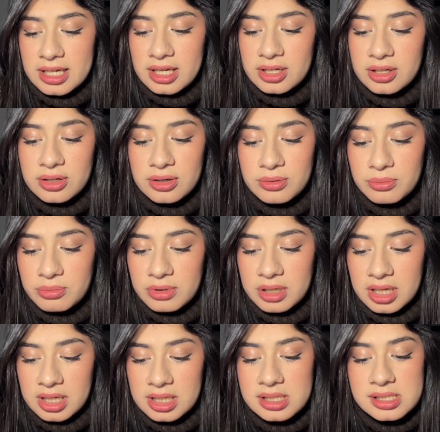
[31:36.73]
good
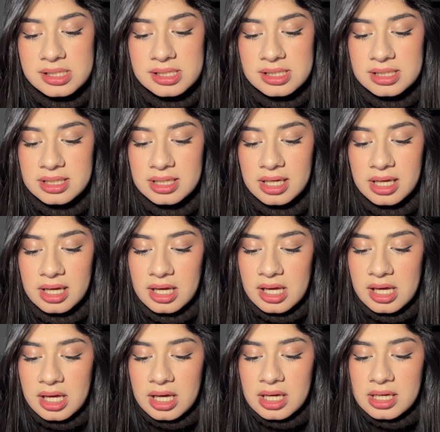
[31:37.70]
riddance,
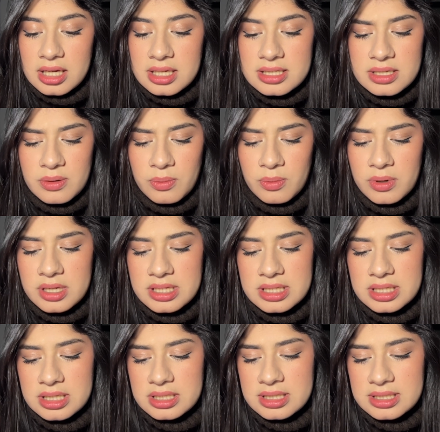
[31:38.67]
'cause it
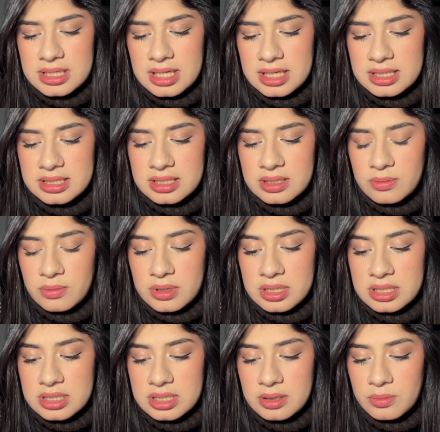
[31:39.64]
wasn't sexy
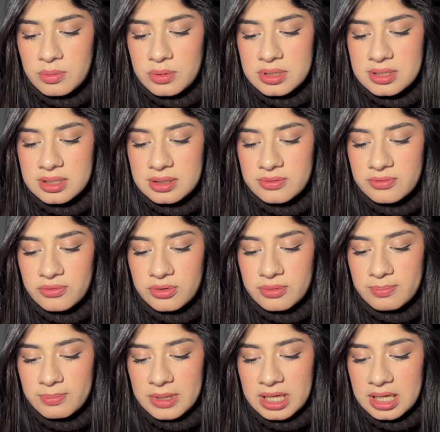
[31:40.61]
once, it wasn't
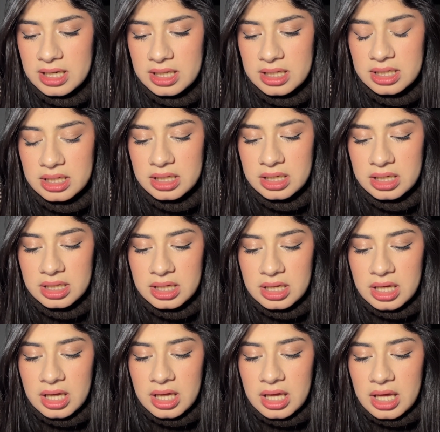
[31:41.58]
forbidden.
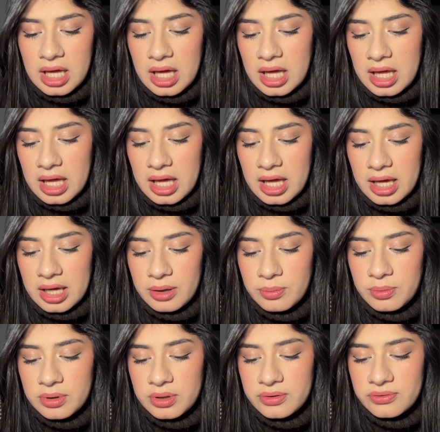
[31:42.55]
I
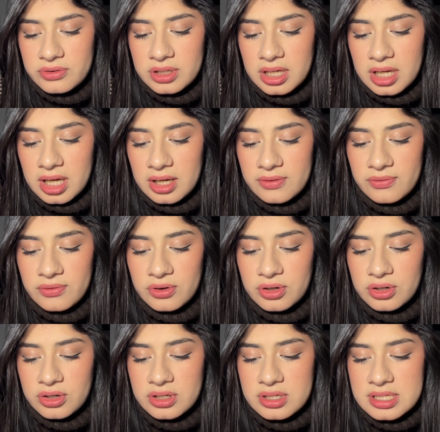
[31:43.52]
would have died for
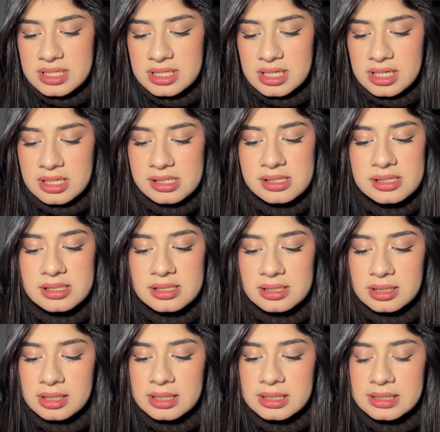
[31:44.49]
your
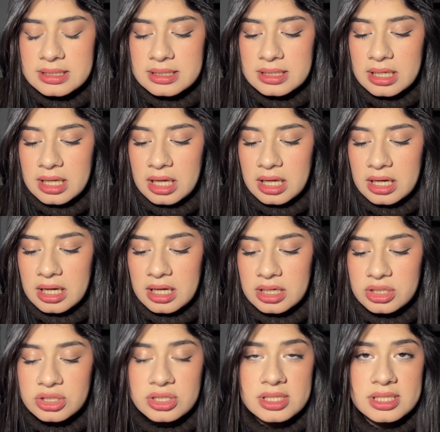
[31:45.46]
sins. Instead, I
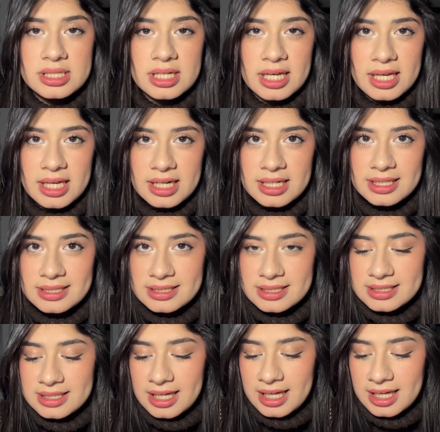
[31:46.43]
just died
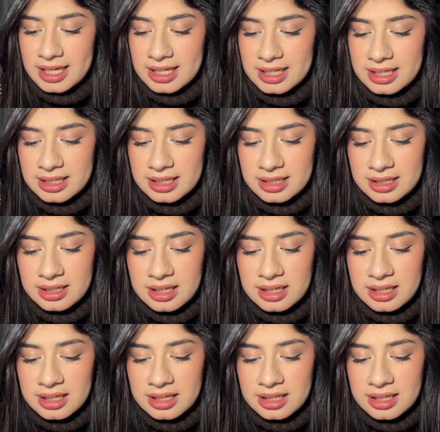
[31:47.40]
inside.